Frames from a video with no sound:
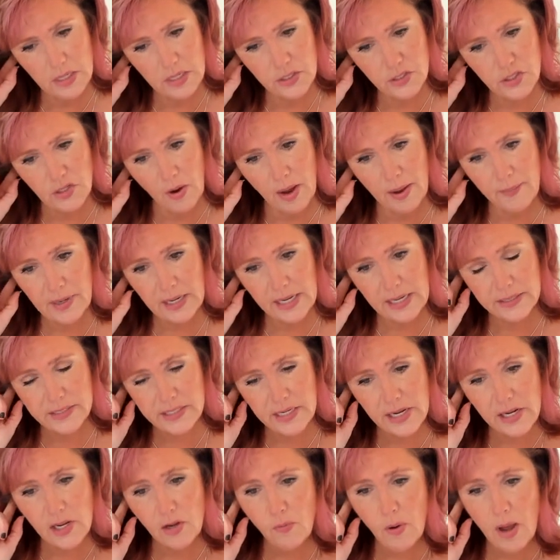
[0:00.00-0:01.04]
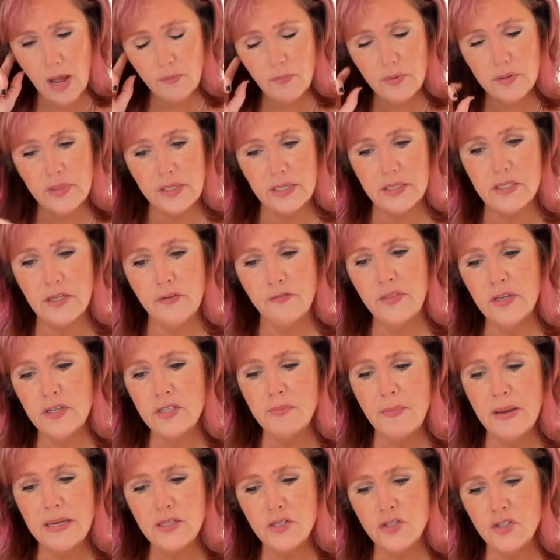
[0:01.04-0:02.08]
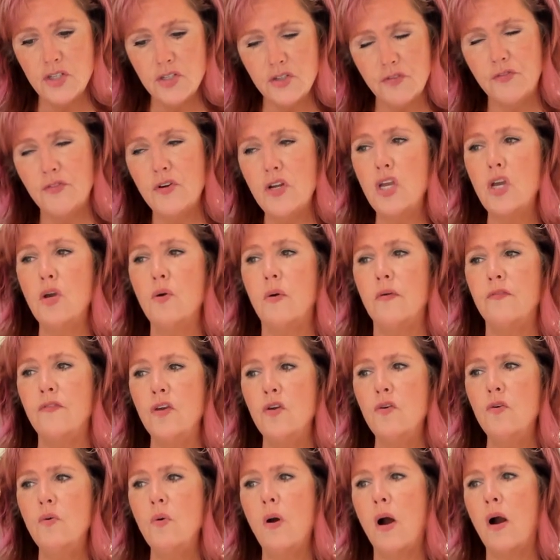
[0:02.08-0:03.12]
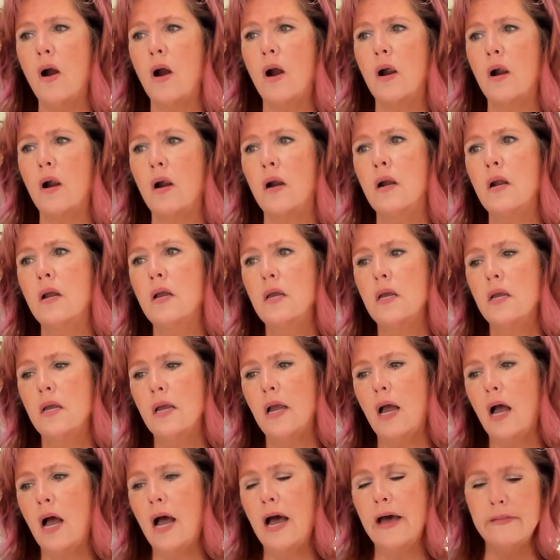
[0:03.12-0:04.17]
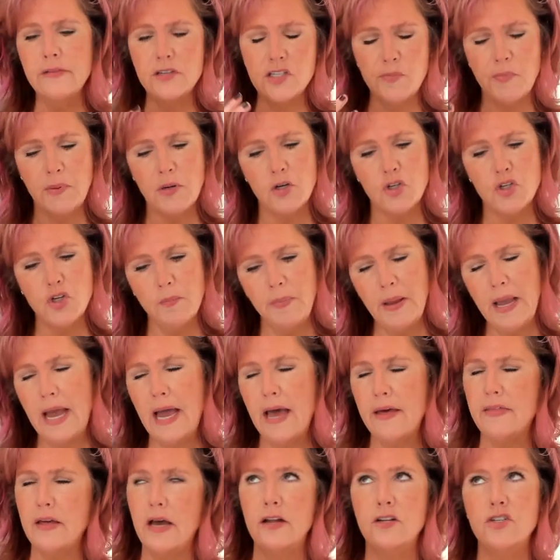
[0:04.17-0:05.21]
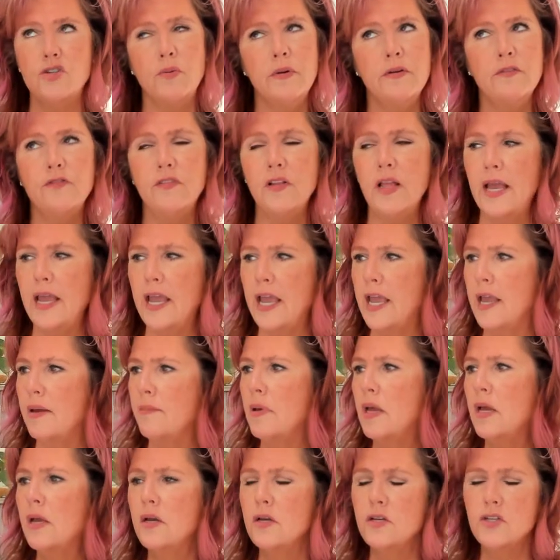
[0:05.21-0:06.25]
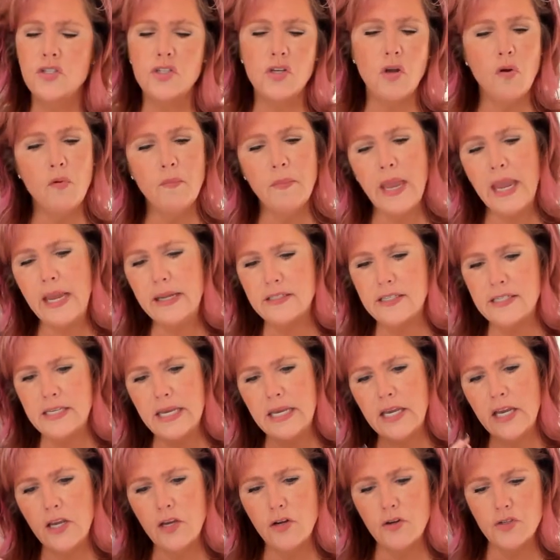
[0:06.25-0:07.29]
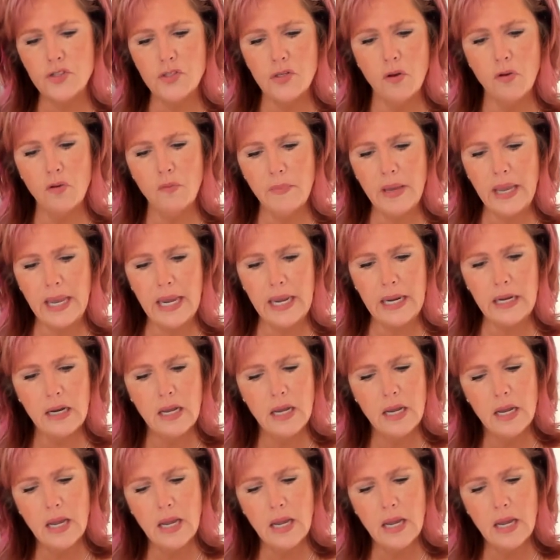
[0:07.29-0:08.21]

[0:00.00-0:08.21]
So I'm going to continue on with this. If this message is for you, if you are on the spiritual path, on twin flame, soulmate, seeking your soulmate,